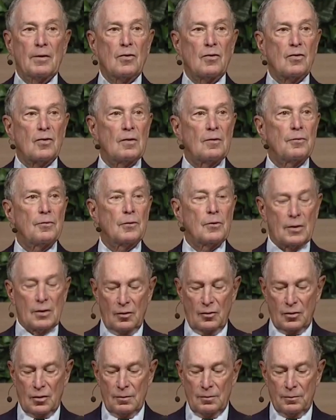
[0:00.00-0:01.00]

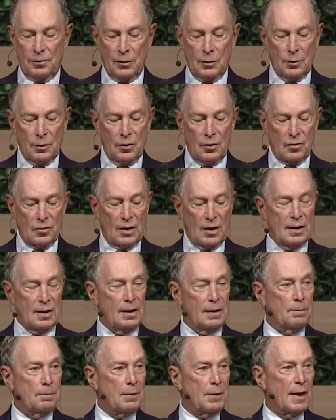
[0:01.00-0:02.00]
C40's influence and
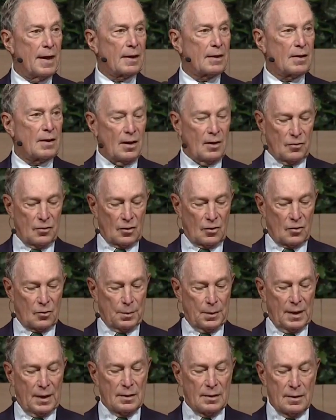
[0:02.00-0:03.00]
impact has
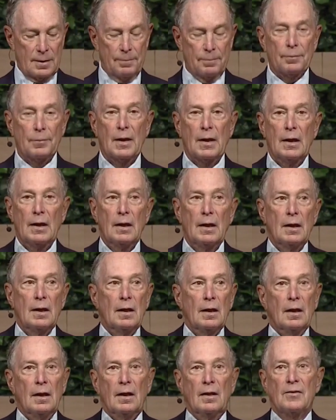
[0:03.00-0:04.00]
expanded.
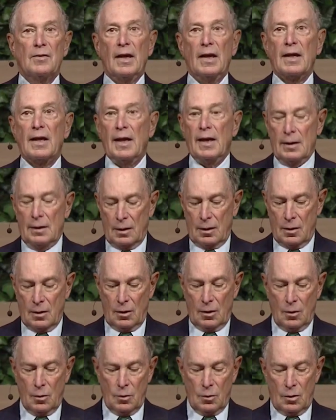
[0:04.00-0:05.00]
A decade
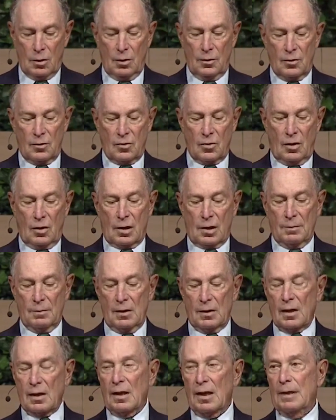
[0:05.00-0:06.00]
ago, all the talk
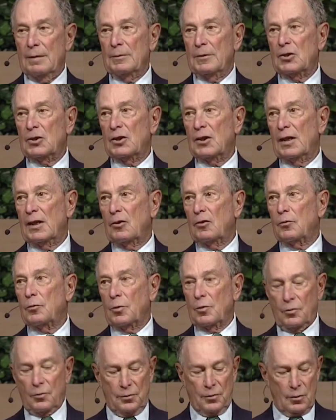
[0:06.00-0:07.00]
about climate change
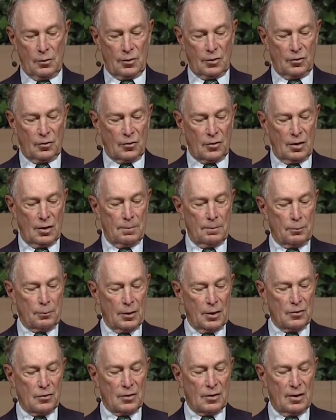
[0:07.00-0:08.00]
was focused on
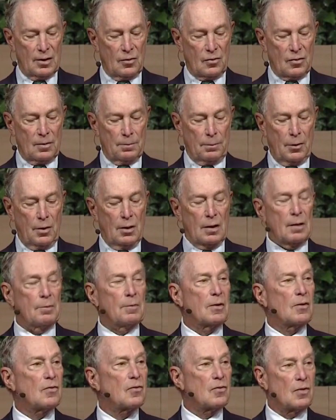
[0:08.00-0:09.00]
presidents and
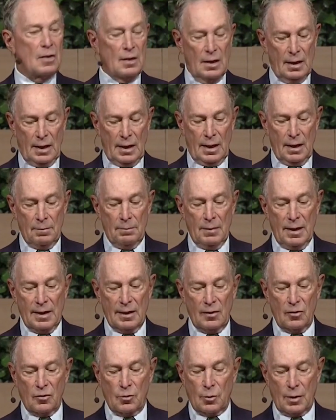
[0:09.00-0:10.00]
parliaments, and
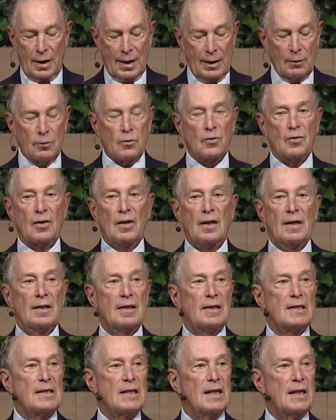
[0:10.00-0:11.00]
mayors were
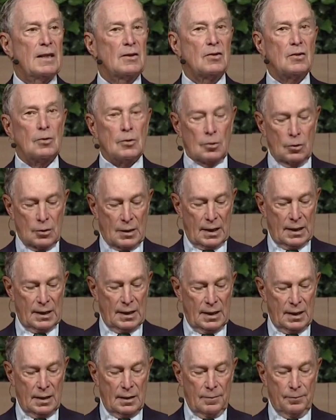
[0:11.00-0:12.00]
outside the tent looking
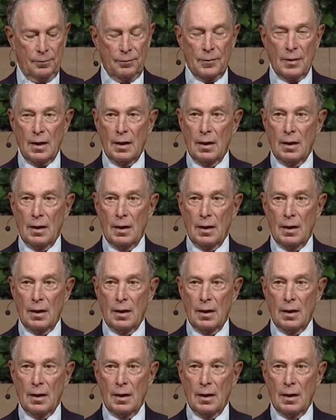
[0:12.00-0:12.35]
in.